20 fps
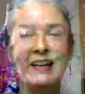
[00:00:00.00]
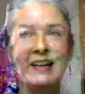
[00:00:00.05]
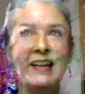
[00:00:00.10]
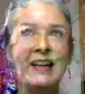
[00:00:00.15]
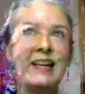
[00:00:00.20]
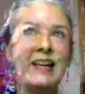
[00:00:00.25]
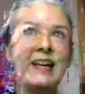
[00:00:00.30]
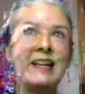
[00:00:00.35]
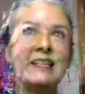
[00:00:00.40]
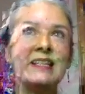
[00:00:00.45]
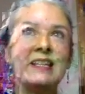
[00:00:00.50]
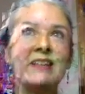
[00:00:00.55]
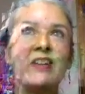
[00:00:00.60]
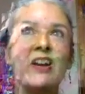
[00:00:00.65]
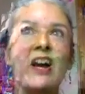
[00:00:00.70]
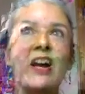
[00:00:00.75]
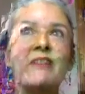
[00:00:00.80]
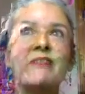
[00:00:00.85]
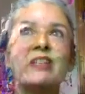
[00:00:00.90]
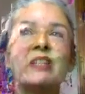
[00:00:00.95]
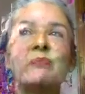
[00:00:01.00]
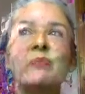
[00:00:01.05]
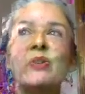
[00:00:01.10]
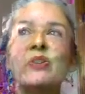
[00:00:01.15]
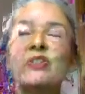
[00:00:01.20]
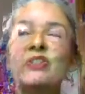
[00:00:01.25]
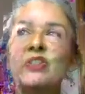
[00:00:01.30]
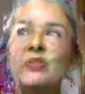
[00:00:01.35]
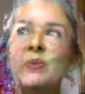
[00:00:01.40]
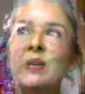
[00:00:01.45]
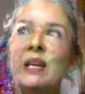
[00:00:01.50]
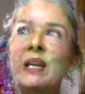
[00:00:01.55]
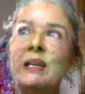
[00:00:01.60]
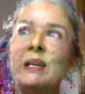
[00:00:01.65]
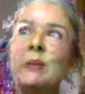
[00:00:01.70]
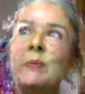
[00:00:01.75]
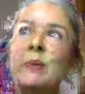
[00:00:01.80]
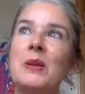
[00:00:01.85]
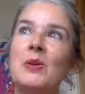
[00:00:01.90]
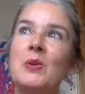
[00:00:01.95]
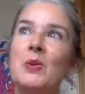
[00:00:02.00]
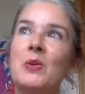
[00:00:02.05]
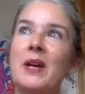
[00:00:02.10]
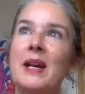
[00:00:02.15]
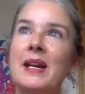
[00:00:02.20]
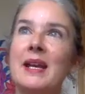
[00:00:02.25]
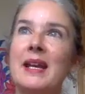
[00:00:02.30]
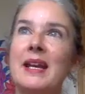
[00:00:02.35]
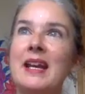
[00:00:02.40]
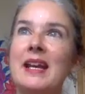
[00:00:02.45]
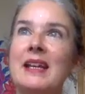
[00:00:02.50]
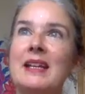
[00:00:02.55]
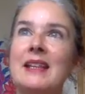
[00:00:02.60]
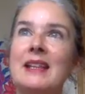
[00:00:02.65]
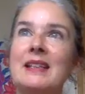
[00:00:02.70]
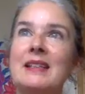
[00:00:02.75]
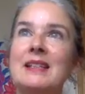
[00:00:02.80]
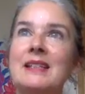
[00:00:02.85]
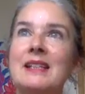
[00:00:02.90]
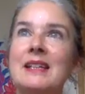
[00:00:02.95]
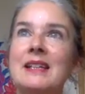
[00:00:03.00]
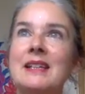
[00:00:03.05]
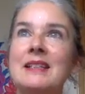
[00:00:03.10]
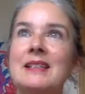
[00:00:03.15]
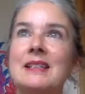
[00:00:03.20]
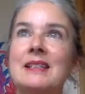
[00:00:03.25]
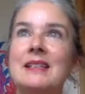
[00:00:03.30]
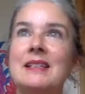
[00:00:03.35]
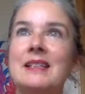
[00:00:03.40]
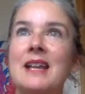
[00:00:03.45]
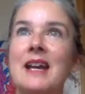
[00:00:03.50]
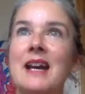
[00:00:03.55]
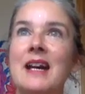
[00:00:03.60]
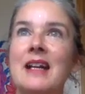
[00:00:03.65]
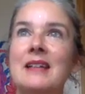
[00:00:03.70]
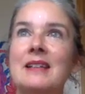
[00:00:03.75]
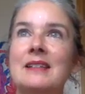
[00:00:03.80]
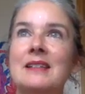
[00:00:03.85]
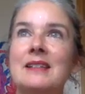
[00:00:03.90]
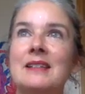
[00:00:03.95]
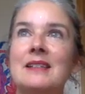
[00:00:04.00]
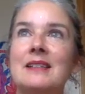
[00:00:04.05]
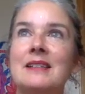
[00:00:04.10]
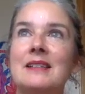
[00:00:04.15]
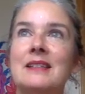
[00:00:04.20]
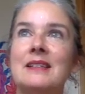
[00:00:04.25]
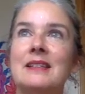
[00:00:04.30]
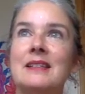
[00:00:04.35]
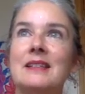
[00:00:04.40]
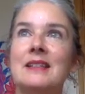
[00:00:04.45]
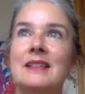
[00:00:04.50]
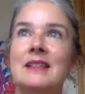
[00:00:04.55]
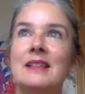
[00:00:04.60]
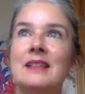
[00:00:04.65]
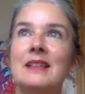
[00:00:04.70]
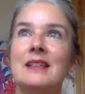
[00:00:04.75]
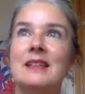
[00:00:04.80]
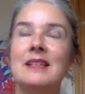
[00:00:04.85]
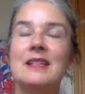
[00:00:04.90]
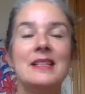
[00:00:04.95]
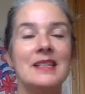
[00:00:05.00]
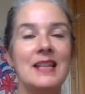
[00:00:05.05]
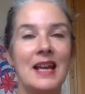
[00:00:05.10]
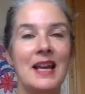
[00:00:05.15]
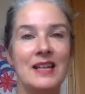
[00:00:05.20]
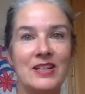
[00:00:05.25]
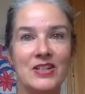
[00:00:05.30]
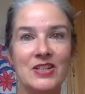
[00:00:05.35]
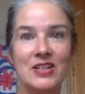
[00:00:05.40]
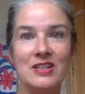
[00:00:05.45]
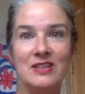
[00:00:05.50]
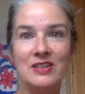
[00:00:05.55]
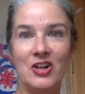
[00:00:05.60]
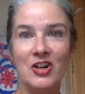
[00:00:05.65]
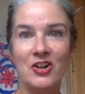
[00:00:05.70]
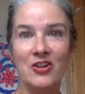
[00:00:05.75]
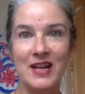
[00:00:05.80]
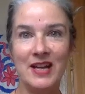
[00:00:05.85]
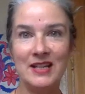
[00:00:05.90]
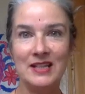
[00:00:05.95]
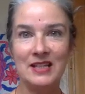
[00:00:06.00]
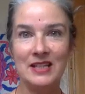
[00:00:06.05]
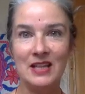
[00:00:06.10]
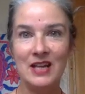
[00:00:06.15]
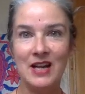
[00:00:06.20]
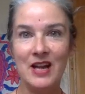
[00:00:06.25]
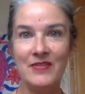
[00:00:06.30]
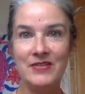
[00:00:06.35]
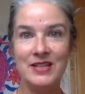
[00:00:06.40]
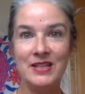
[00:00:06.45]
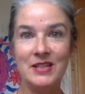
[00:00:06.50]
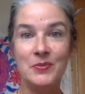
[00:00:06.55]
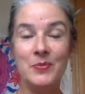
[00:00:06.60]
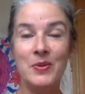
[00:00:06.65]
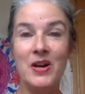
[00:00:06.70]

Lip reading: I guess I've kind of spoken to it a little bit already, in the sense that this energy that creates lives is a